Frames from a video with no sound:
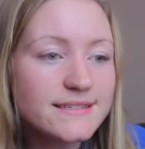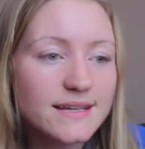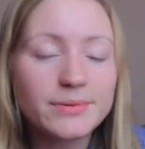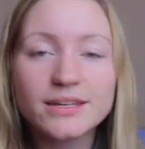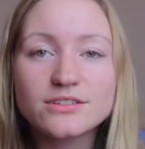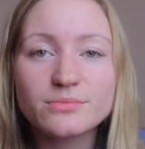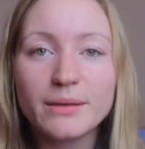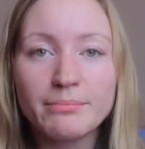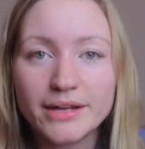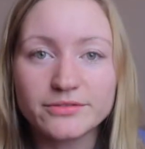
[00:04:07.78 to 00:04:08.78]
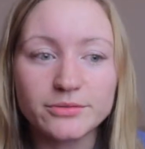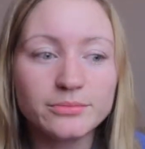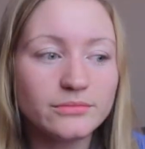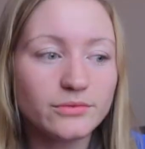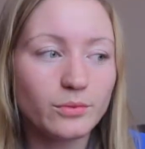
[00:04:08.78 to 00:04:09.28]
stepping into my
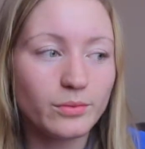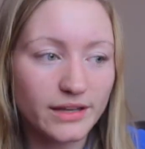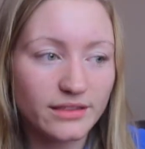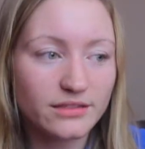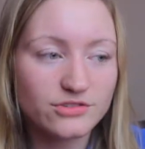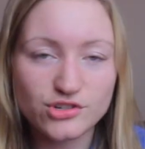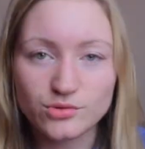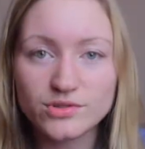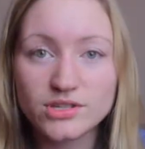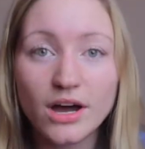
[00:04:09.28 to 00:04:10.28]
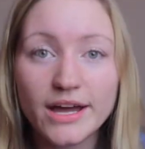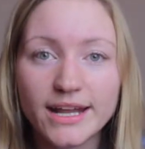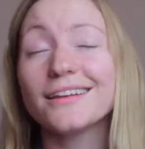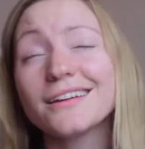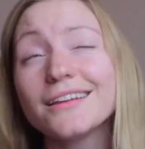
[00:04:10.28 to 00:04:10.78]
bedroom with shoes on.
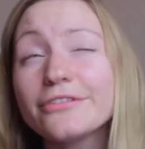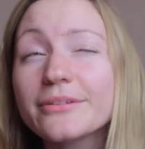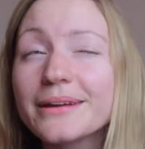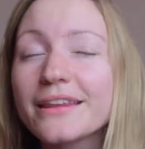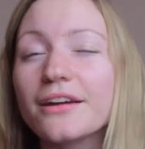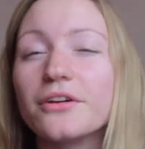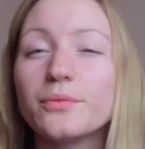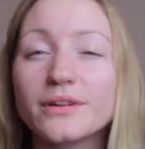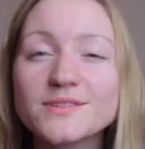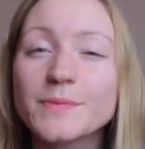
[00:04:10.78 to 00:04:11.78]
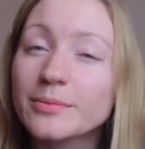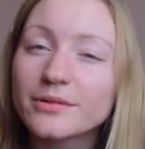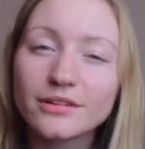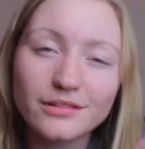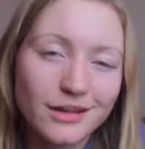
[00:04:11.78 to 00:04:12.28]
Luckily for me though, once
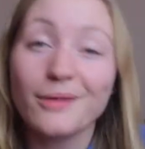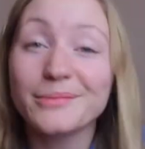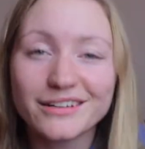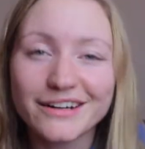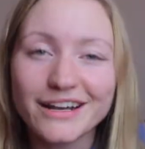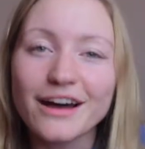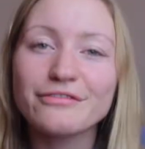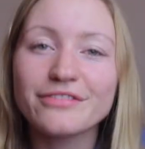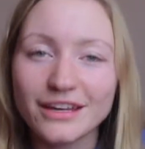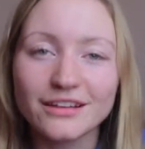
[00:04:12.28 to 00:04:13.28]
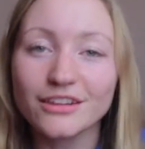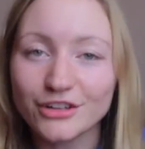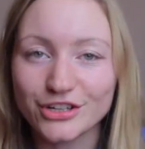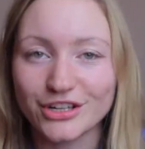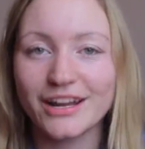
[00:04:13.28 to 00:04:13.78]
people come here enough, they'll
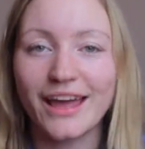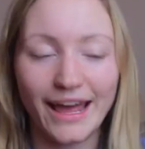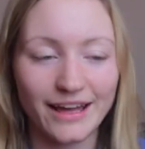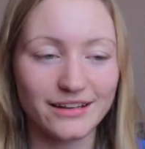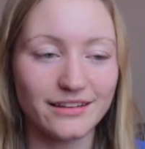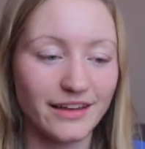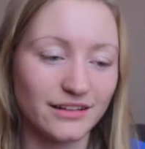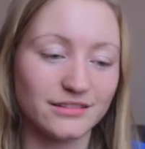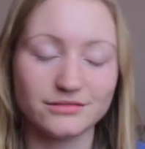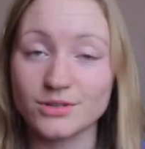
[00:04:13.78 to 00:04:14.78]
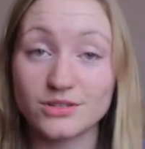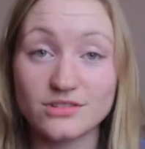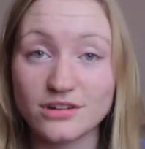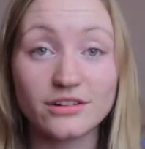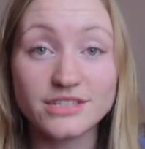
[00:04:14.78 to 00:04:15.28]
learn and they'll just
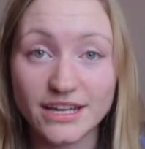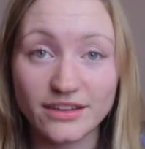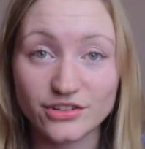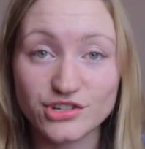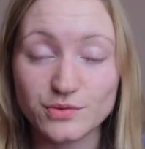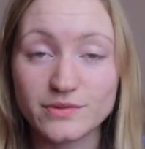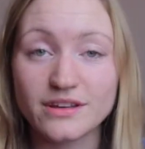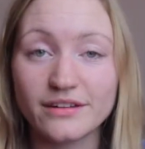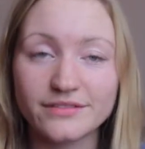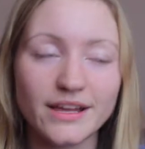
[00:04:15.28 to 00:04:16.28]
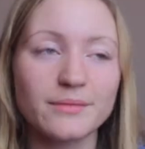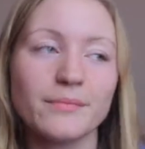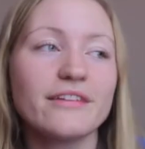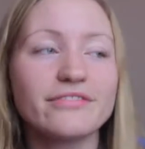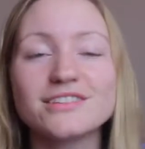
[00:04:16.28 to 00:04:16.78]
start taking their shoes off. Like
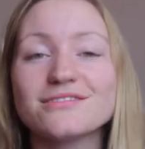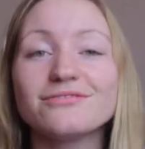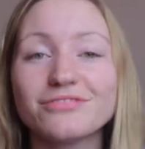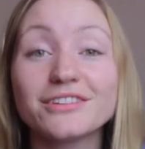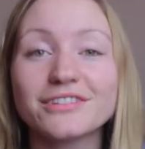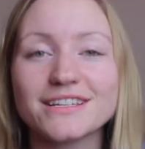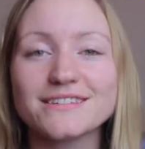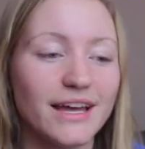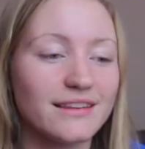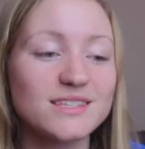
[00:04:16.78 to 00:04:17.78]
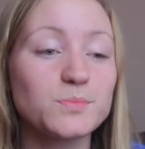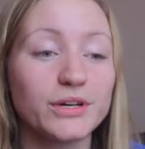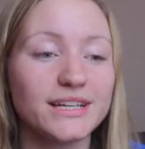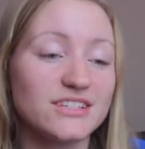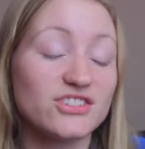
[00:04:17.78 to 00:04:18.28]
my friend Reese, at this
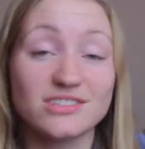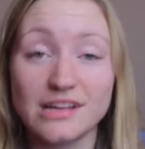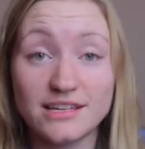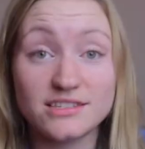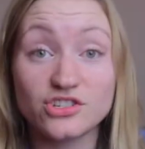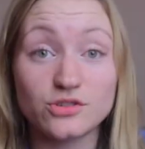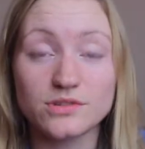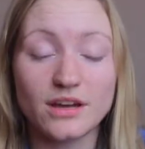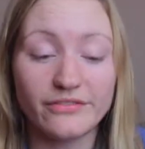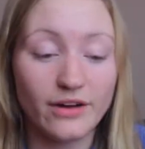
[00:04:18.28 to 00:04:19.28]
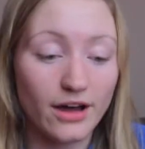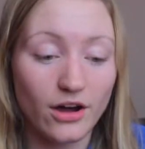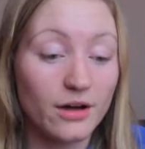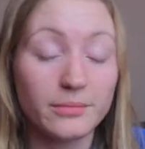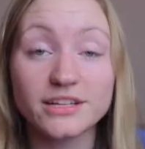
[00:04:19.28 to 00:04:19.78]
point he just takes his shoes off
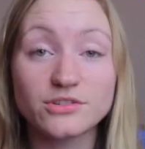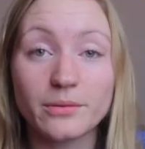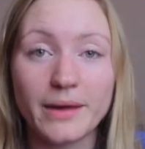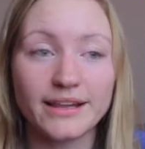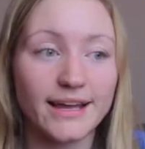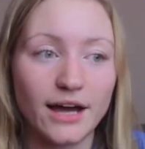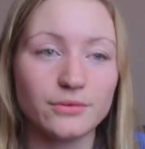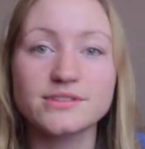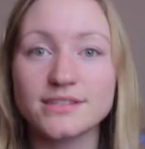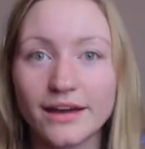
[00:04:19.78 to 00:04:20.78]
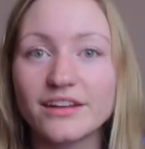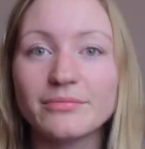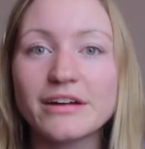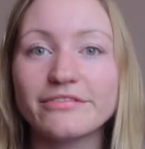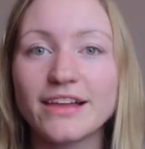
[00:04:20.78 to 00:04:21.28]
on my doormat, like outside of
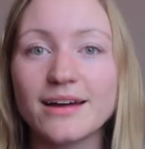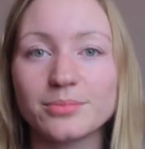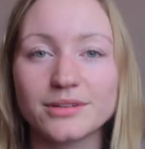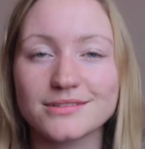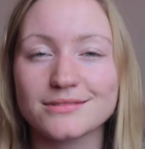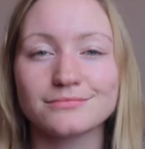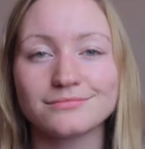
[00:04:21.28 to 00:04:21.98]
my flat, because